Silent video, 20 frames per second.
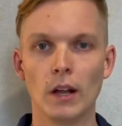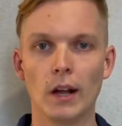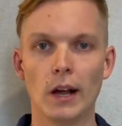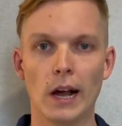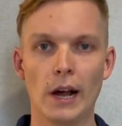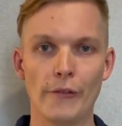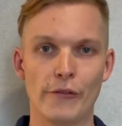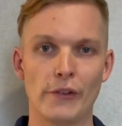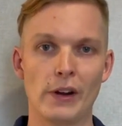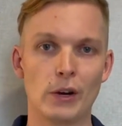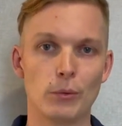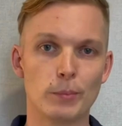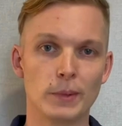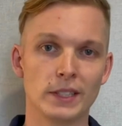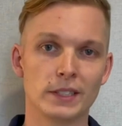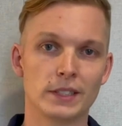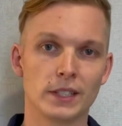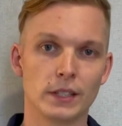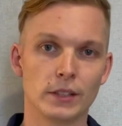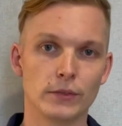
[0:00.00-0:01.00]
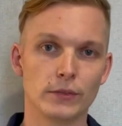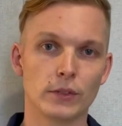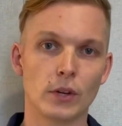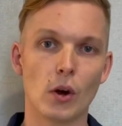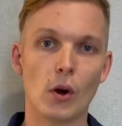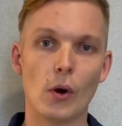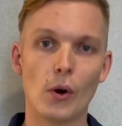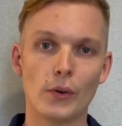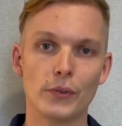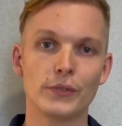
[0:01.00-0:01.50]
I found myself
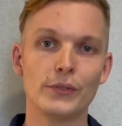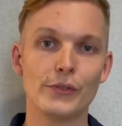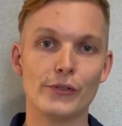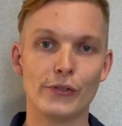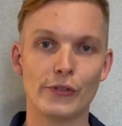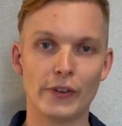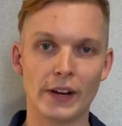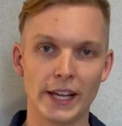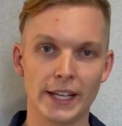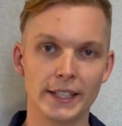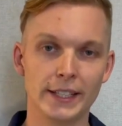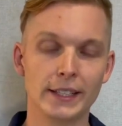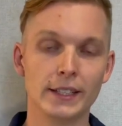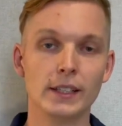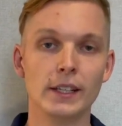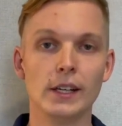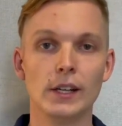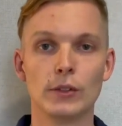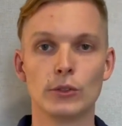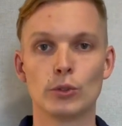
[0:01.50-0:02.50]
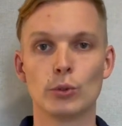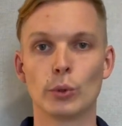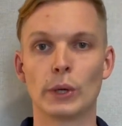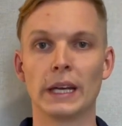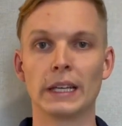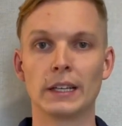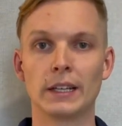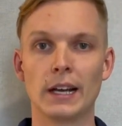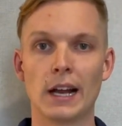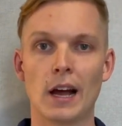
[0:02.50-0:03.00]
often fighting to
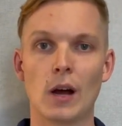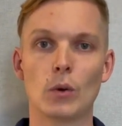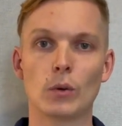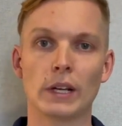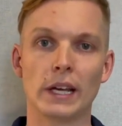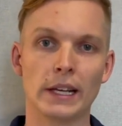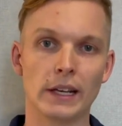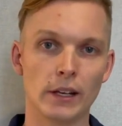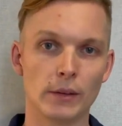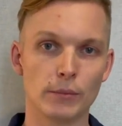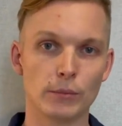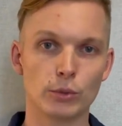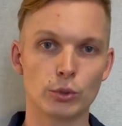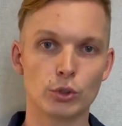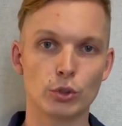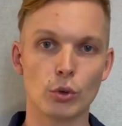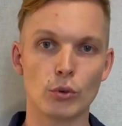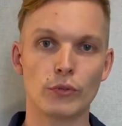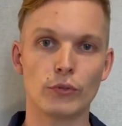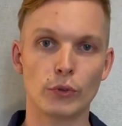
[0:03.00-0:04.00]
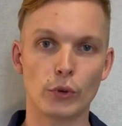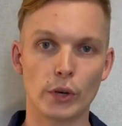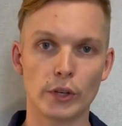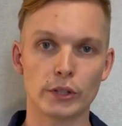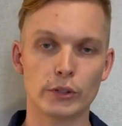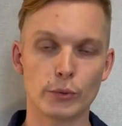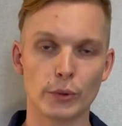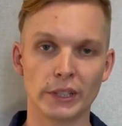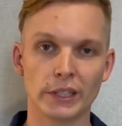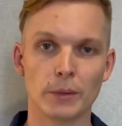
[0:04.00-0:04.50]
get it out, and I'm so
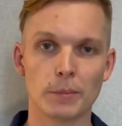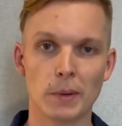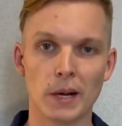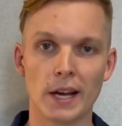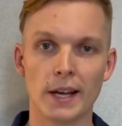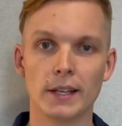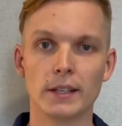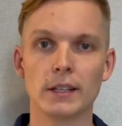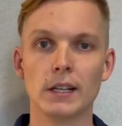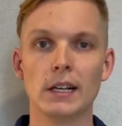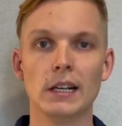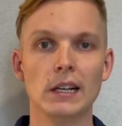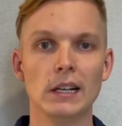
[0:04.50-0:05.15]
frustrated by it